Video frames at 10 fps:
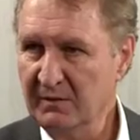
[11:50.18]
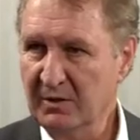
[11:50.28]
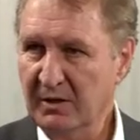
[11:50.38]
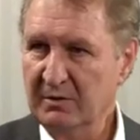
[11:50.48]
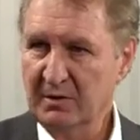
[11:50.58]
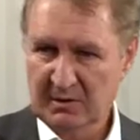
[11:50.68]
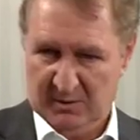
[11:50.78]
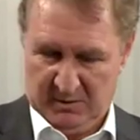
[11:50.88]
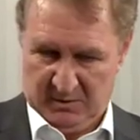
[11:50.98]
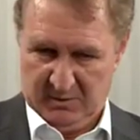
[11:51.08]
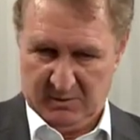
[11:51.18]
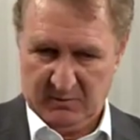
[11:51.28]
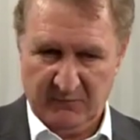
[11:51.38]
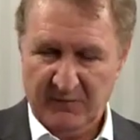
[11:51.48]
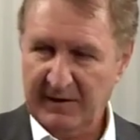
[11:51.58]

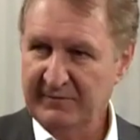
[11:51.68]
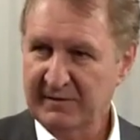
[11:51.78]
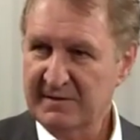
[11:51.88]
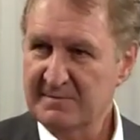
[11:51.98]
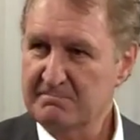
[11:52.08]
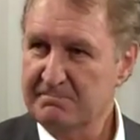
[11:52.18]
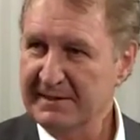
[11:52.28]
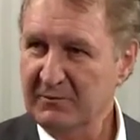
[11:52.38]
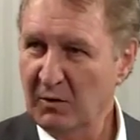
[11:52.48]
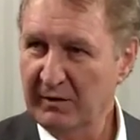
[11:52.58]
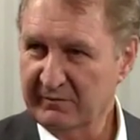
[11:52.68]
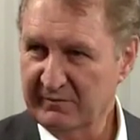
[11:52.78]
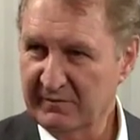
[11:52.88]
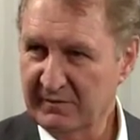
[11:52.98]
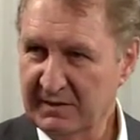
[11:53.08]
you find that the big
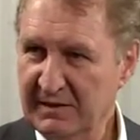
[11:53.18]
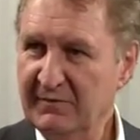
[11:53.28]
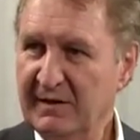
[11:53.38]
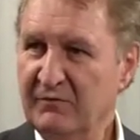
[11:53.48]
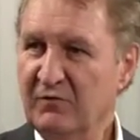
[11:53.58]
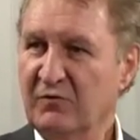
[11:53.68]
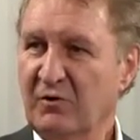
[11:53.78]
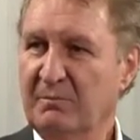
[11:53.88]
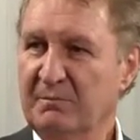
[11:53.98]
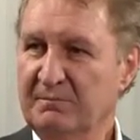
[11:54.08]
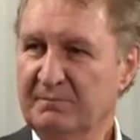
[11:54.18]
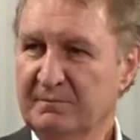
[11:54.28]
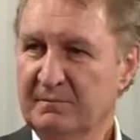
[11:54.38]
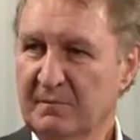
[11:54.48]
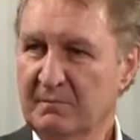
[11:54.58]
ones even have to stop.
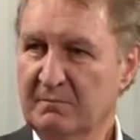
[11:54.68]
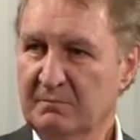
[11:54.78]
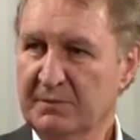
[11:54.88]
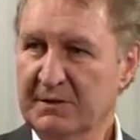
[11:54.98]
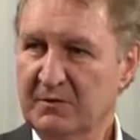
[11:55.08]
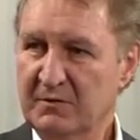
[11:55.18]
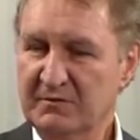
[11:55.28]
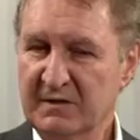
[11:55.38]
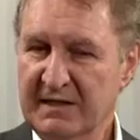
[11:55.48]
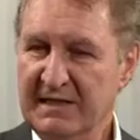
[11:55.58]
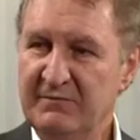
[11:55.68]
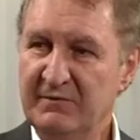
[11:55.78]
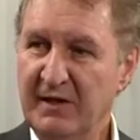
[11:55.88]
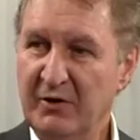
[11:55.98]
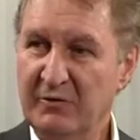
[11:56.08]
Because
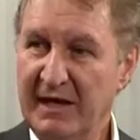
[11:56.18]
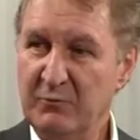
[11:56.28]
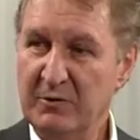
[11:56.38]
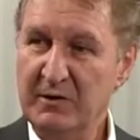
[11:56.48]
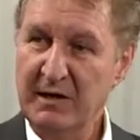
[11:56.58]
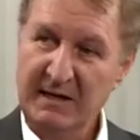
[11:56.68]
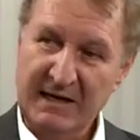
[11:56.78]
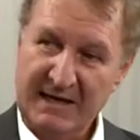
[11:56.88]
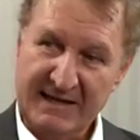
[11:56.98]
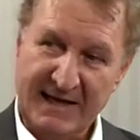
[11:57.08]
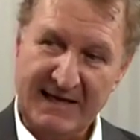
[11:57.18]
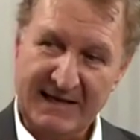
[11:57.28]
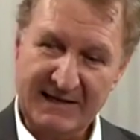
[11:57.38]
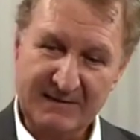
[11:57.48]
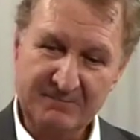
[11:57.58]
even though they
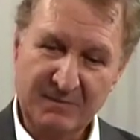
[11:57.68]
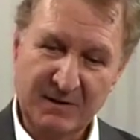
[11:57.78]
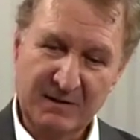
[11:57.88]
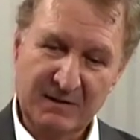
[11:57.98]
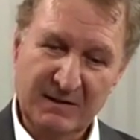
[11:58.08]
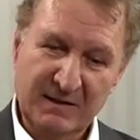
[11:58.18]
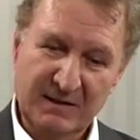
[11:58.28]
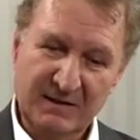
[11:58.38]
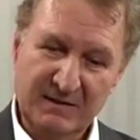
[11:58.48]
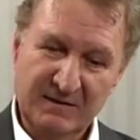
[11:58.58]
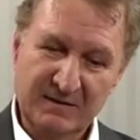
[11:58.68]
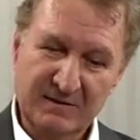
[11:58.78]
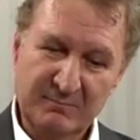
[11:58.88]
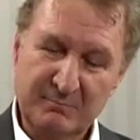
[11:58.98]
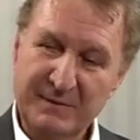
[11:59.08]
had
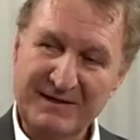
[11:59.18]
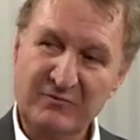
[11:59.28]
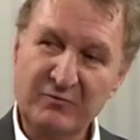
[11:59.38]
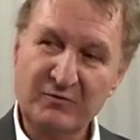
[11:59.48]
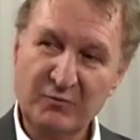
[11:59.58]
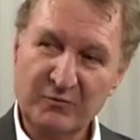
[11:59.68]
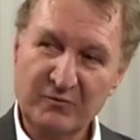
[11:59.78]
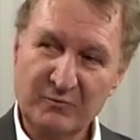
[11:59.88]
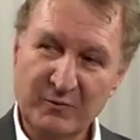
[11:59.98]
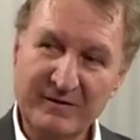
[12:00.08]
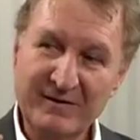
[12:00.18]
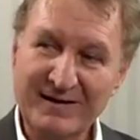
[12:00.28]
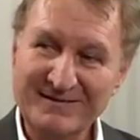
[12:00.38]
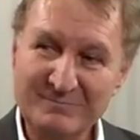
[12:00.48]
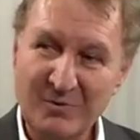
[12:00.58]
the best resources with a nice